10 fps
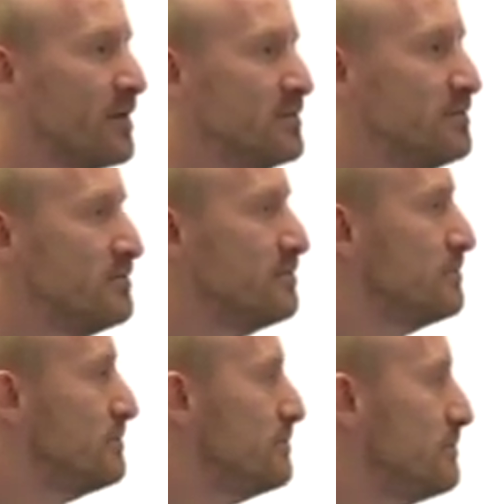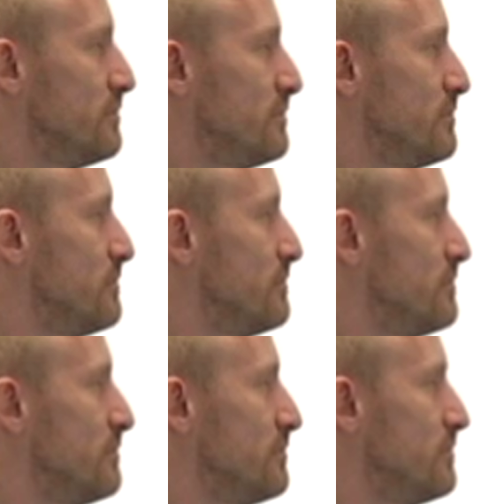
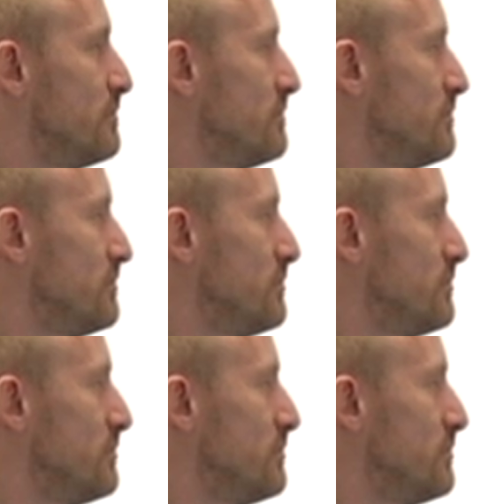[no speech]